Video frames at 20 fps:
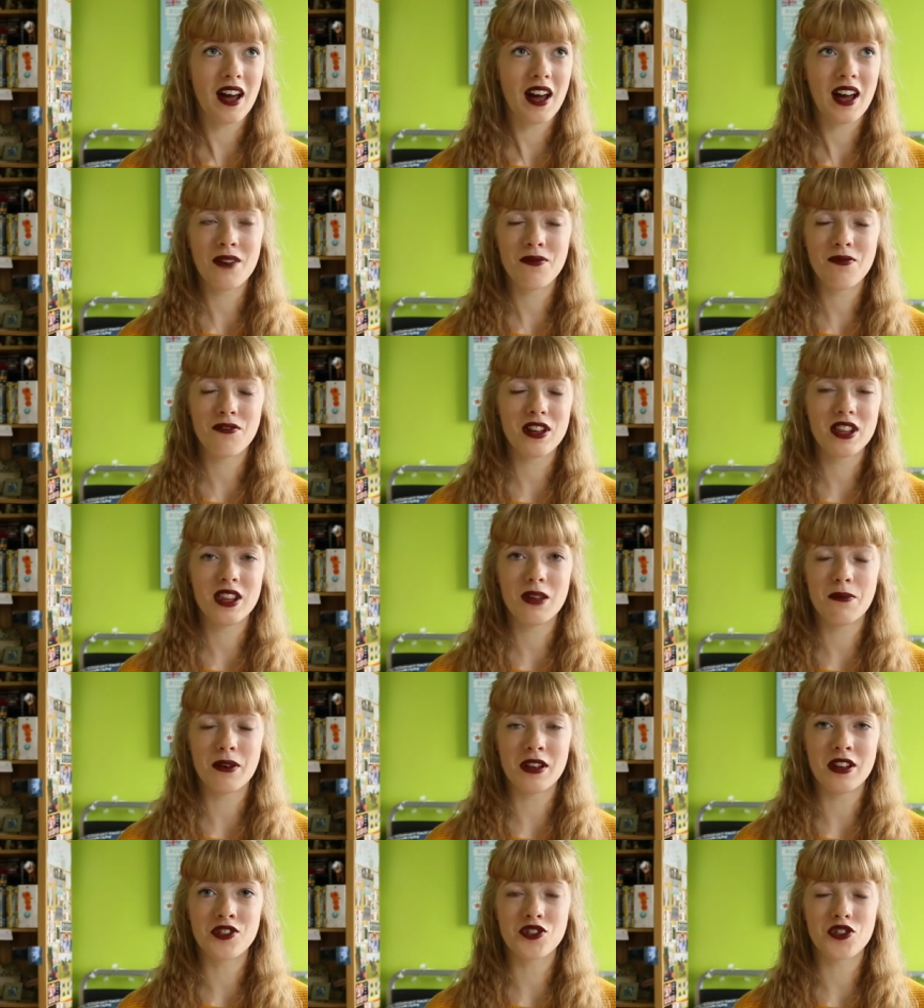I've really
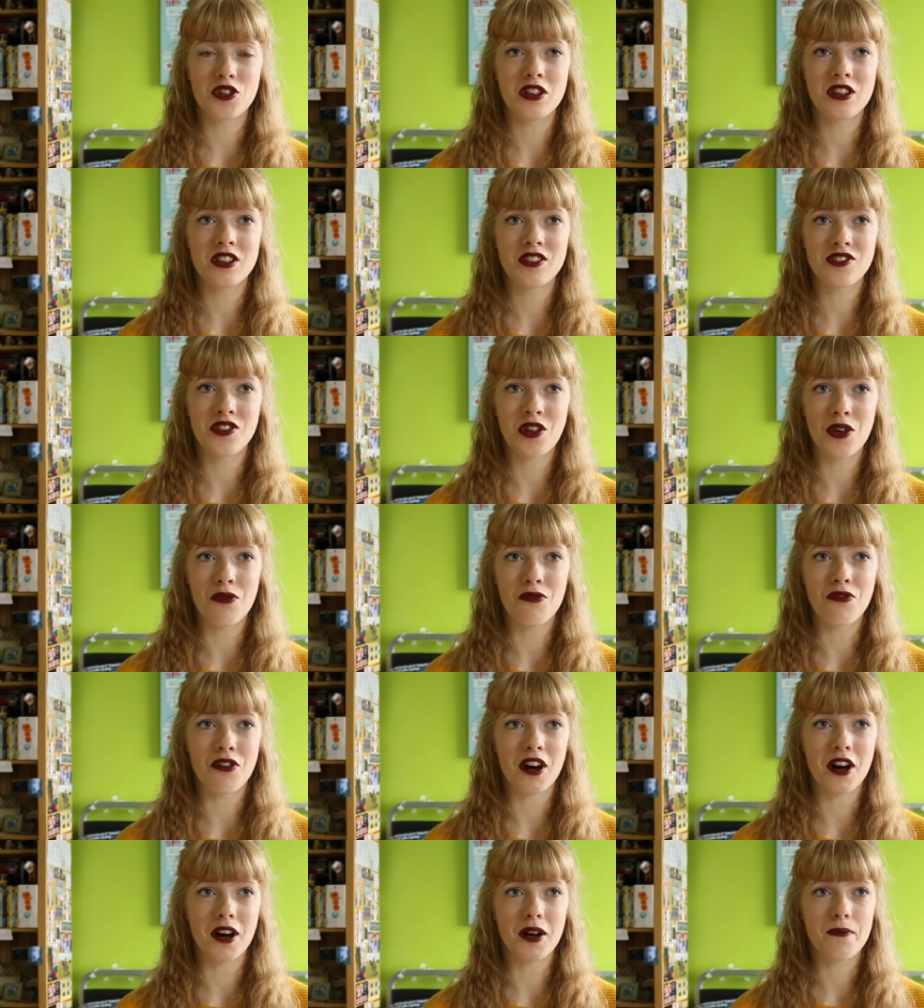been enjoying it so
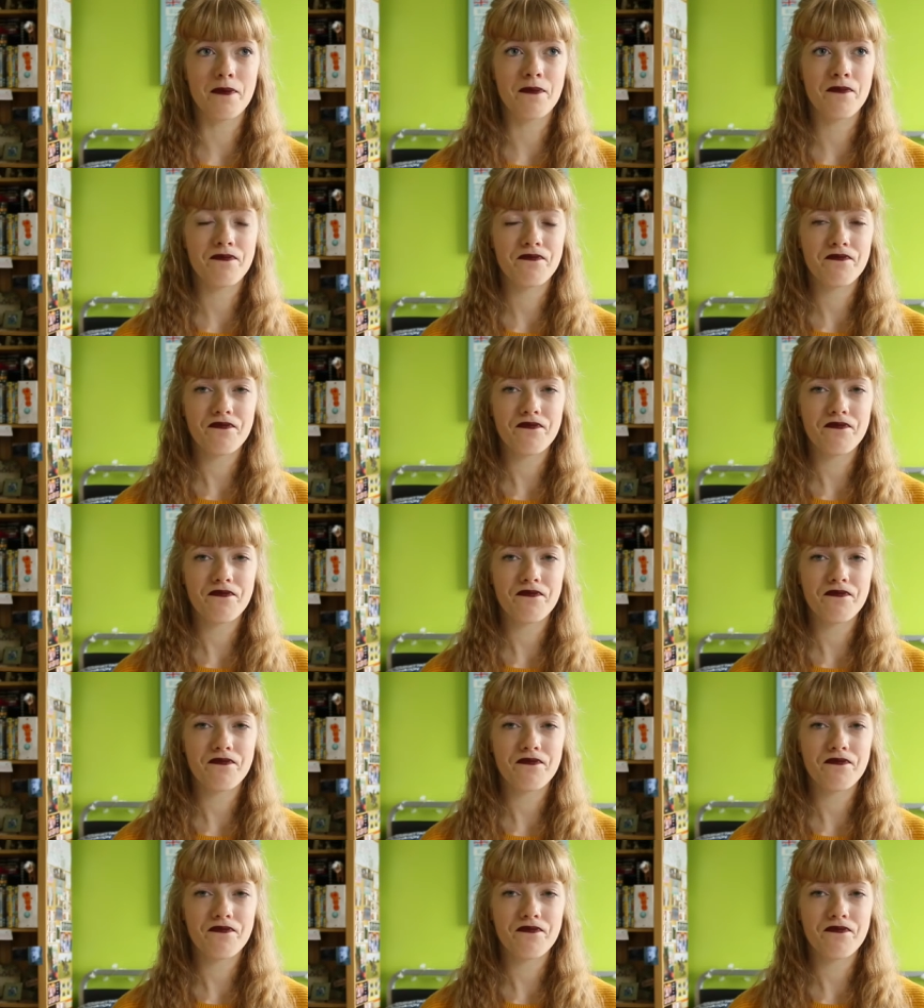far.